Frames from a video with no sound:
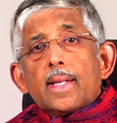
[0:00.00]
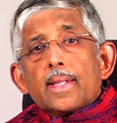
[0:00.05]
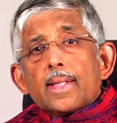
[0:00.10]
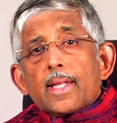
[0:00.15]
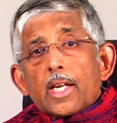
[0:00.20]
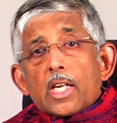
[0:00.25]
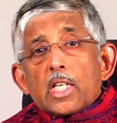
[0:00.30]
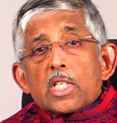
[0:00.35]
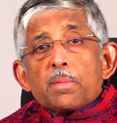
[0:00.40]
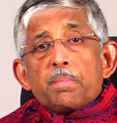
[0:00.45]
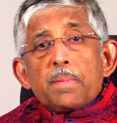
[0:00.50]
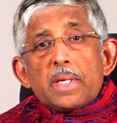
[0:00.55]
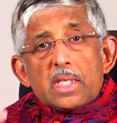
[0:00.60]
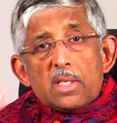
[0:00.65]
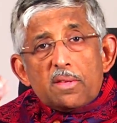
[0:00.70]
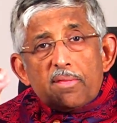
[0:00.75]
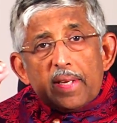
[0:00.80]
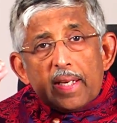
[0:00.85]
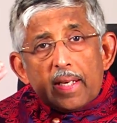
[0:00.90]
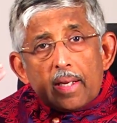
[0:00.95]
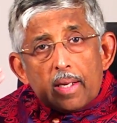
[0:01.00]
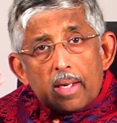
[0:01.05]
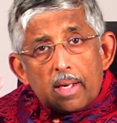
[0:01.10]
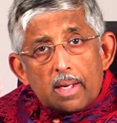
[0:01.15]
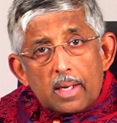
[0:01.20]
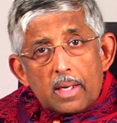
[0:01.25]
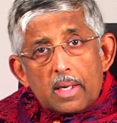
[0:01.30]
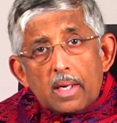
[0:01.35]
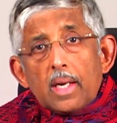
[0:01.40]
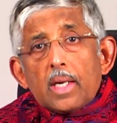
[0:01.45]
There are specific
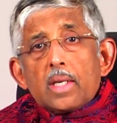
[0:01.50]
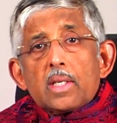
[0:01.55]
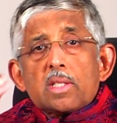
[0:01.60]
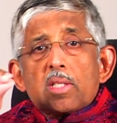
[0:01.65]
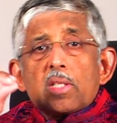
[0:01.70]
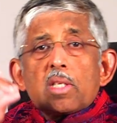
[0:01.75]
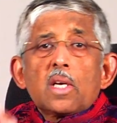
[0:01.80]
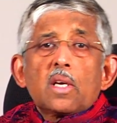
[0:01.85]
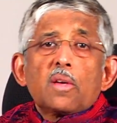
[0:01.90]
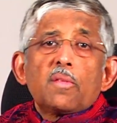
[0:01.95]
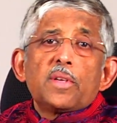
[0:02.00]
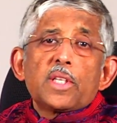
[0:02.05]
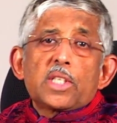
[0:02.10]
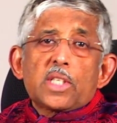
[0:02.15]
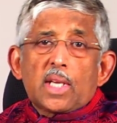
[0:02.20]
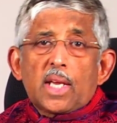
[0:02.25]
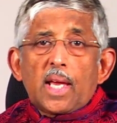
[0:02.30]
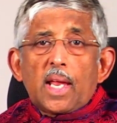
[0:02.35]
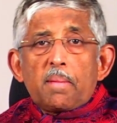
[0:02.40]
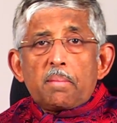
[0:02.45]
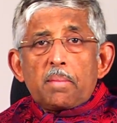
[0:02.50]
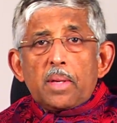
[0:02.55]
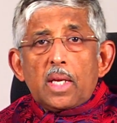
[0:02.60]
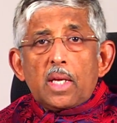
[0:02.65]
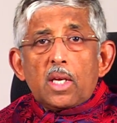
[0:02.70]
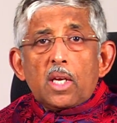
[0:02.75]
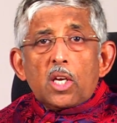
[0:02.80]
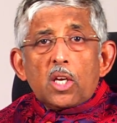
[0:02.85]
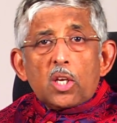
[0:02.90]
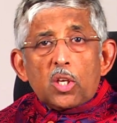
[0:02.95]
drugs which can
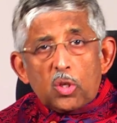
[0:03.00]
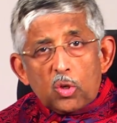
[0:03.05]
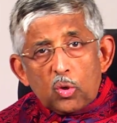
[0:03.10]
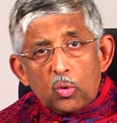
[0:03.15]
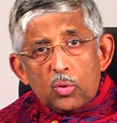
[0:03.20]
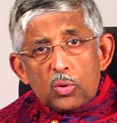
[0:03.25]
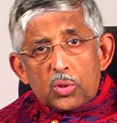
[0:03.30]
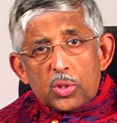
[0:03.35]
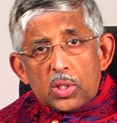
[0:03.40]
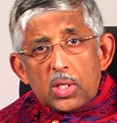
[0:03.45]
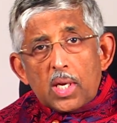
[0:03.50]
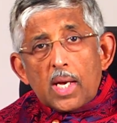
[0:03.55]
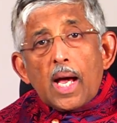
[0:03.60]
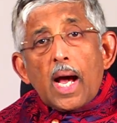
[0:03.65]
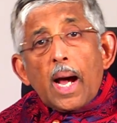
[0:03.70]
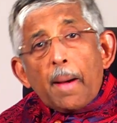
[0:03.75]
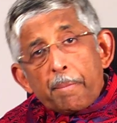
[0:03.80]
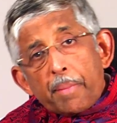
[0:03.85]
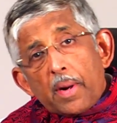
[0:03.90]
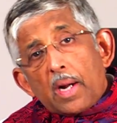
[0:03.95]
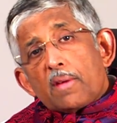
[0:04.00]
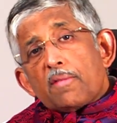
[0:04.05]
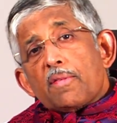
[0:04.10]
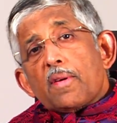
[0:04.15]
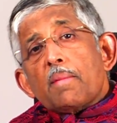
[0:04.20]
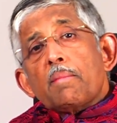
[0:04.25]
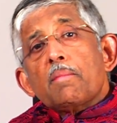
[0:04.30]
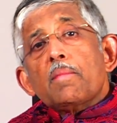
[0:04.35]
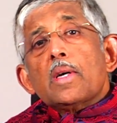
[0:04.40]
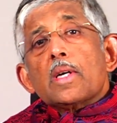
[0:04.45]
be used apart
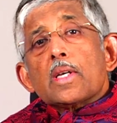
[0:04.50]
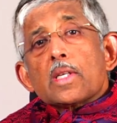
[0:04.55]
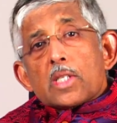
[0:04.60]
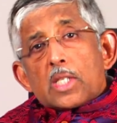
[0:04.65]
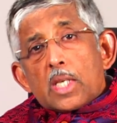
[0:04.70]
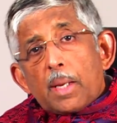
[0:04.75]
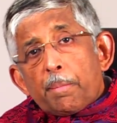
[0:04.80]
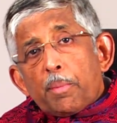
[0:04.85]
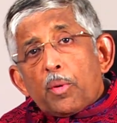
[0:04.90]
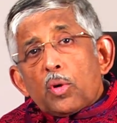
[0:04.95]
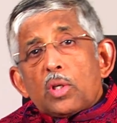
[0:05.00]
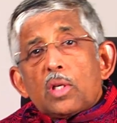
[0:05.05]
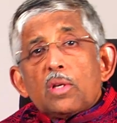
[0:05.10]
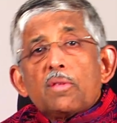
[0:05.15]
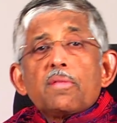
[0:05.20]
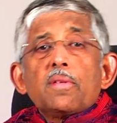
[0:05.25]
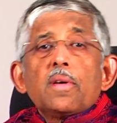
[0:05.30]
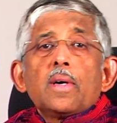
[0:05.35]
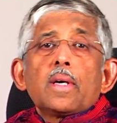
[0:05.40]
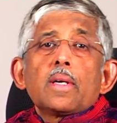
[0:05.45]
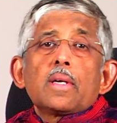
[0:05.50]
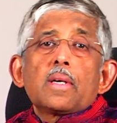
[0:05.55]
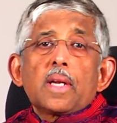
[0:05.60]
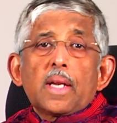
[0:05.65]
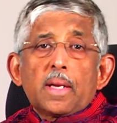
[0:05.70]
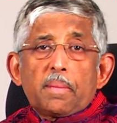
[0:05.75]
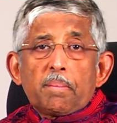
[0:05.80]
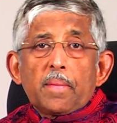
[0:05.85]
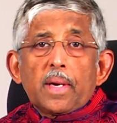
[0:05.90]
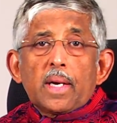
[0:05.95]
from supportive
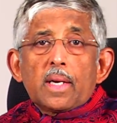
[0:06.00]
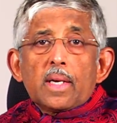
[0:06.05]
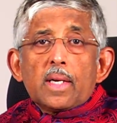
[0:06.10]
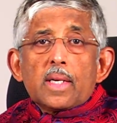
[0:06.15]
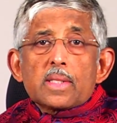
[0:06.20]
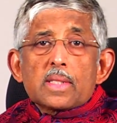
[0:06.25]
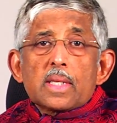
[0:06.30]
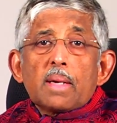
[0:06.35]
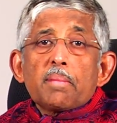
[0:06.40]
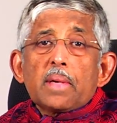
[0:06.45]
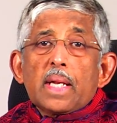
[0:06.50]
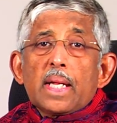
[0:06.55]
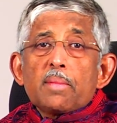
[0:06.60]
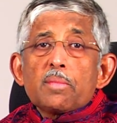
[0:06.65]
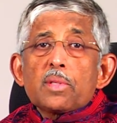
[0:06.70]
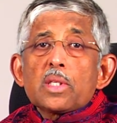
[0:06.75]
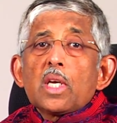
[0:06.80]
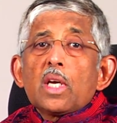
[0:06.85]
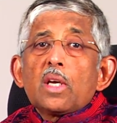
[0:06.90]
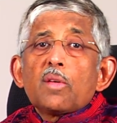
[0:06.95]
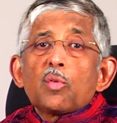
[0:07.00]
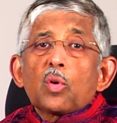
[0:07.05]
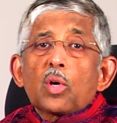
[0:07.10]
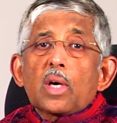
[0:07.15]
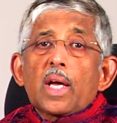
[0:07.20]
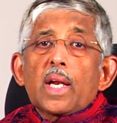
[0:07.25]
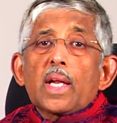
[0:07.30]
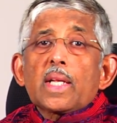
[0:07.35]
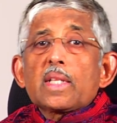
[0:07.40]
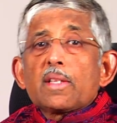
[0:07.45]
treatment. Sometimes, if you
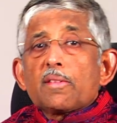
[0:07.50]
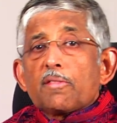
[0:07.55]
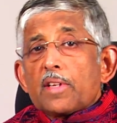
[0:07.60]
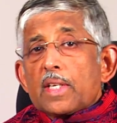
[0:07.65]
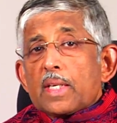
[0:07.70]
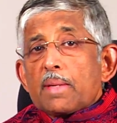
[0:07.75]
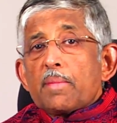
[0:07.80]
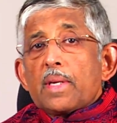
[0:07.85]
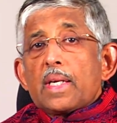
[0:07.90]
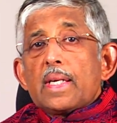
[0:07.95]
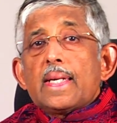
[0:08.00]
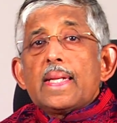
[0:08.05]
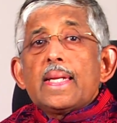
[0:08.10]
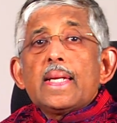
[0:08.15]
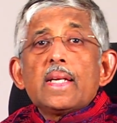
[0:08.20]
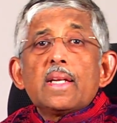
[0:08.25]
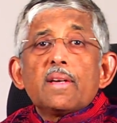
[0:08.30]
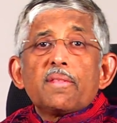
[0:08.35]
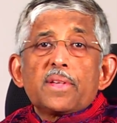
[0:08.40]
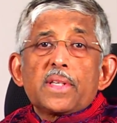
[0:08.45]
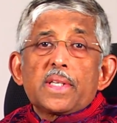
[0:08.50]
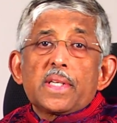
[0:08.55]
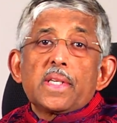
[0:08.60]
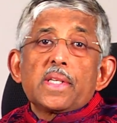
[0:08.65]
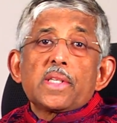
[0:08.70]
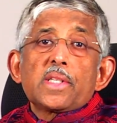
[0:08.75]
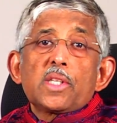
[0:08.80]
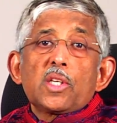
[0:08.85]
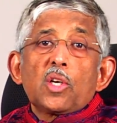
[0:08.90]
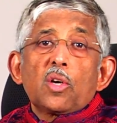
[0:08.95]
correct the vitamin D
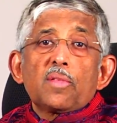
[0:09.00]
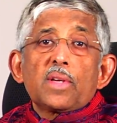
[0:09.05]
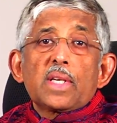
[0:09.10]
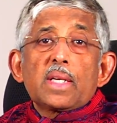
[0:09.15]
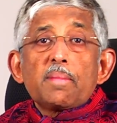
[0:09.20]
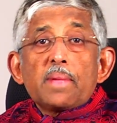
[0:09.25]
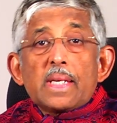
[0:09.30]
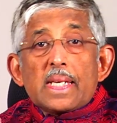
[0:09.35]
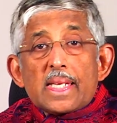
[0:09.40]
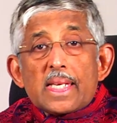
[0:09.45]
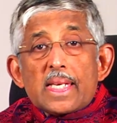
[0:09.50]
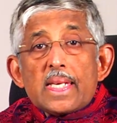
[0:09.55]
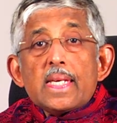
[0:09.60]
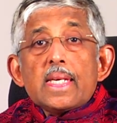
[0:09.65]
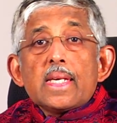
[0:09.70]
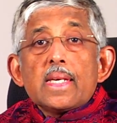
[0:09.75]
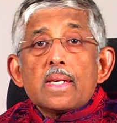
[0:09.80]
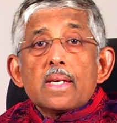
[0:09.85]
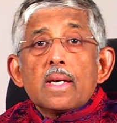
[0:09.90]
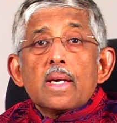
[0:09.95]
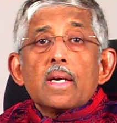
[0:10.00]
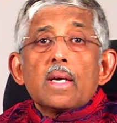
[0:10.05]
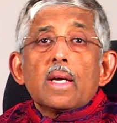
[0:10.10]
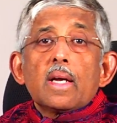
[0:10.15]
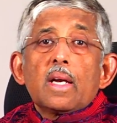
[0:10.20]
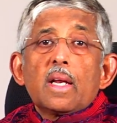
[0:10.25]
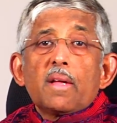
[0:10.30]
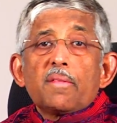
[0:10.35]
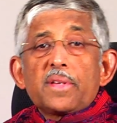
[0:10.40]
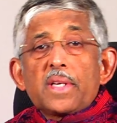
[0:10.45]
deficiency or vitamin E
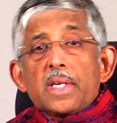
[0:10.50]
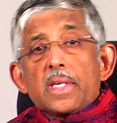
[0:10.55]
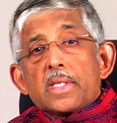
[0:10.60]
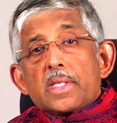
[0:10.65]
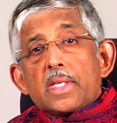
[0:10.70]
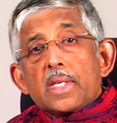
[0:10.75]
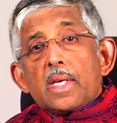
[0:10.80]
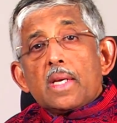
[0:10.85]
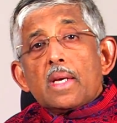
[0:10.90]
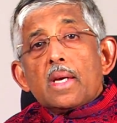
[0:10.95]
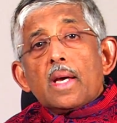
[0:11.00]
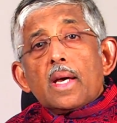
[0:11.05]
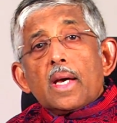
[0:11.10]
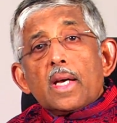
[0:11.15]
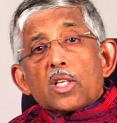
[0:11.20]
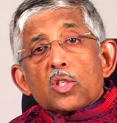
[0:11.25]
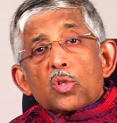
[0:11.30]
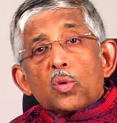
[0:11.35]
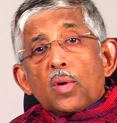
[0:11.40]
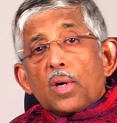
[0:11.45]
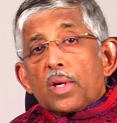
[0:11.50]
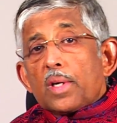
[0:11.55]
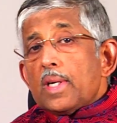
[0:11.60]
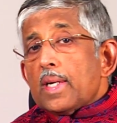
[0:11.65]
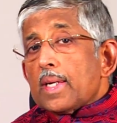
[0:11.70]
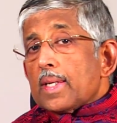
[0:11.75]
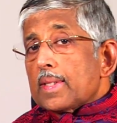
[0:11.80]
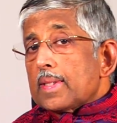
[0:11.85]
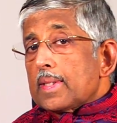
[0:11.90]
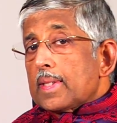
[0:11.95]
deficiency and so on,
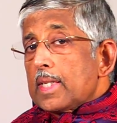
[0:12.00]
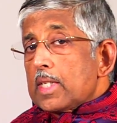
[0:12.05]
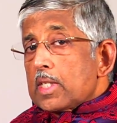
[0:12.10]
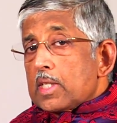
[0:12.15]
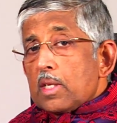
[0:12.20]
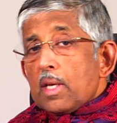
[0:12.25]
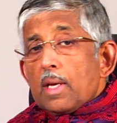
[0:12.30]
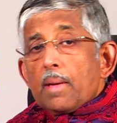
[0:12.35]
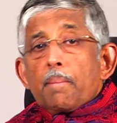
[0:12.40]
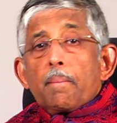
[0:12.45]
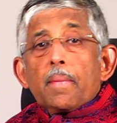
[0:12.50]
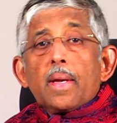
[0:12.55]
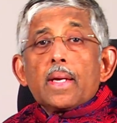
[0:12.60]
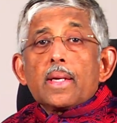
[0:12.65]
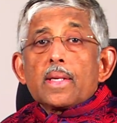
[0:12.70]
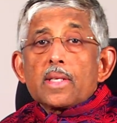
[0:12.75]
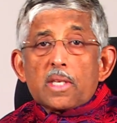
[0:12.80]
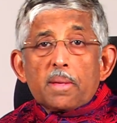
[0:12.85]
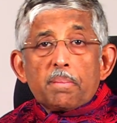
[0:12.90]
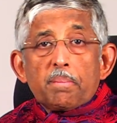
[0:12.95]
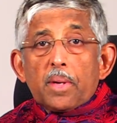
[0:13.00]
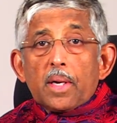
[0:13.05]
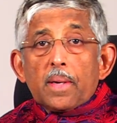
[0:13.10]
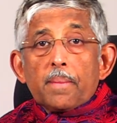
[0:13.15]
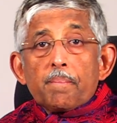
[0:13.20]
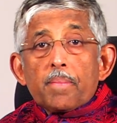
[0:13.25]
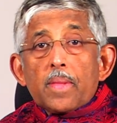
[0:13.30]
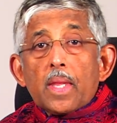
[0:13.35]
these may disappear.